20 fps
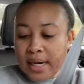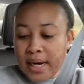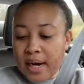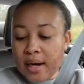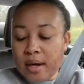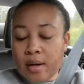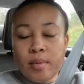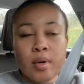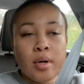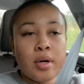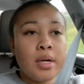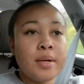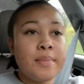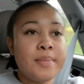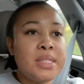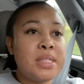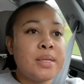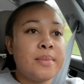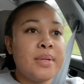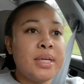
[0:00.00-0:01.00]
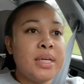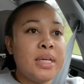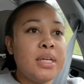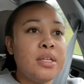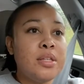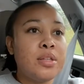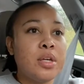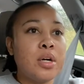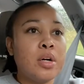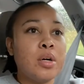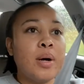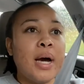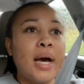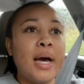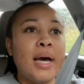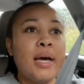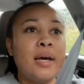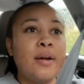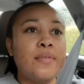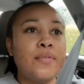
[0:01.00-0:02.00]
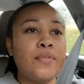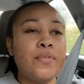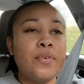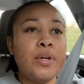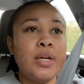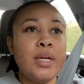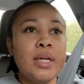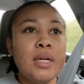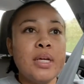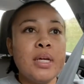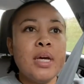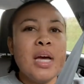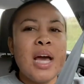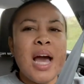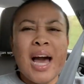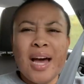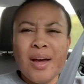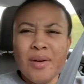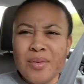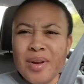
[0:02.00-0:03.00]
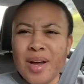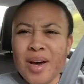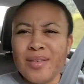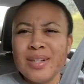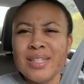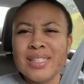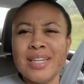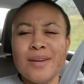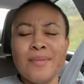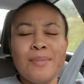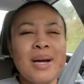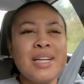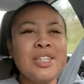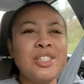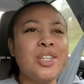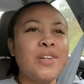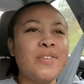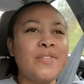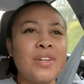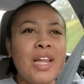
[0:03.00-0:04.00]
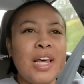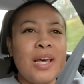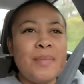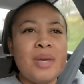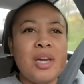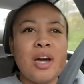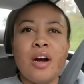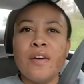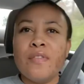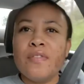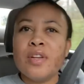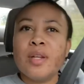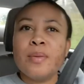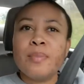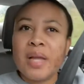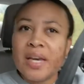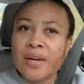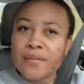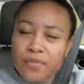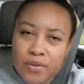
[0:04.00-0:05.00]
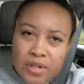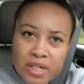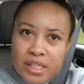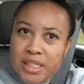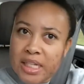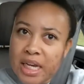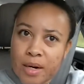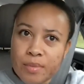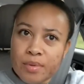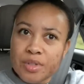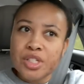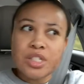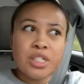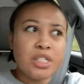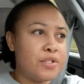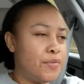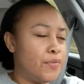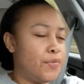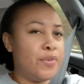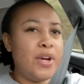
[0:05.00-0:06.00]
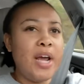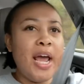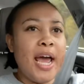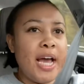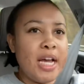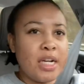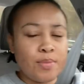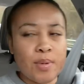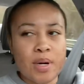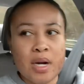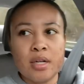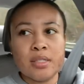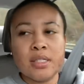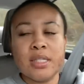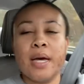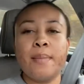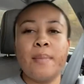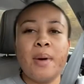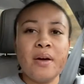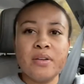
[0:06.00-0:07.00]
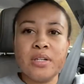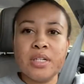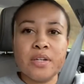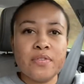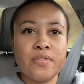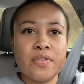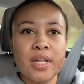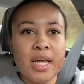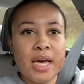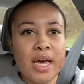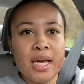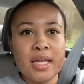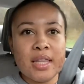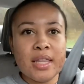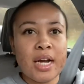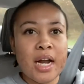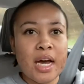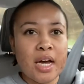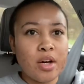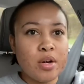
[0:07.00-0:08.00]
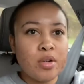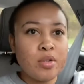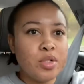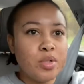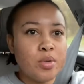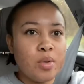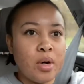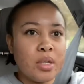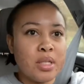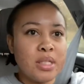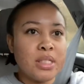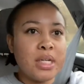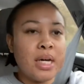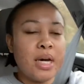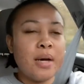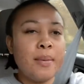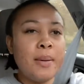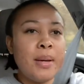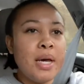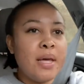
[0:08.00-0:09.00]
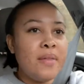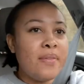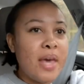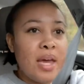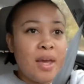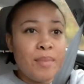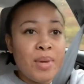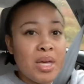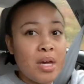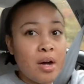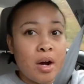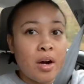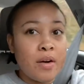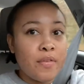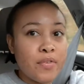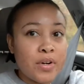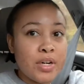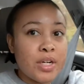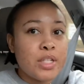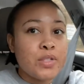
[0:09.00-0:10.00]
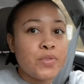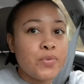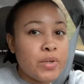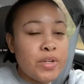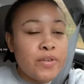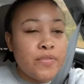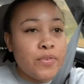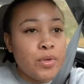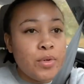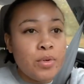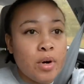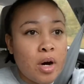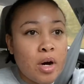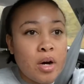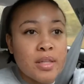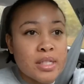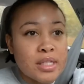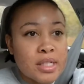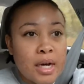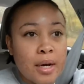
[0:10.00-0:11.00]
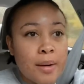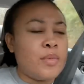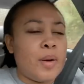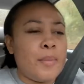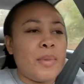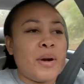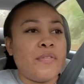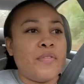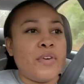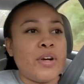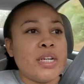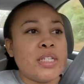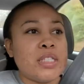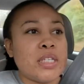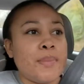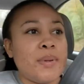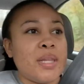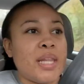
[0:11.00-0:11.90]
now, when we be something to eat though, I had a free, I don't know, does everybody Chick-fil-A be offering them like free sandwiches or free hash browns? Like my Chick-fil-A that I go to all the time, they be offering us free food all the time. All my friends, I'll be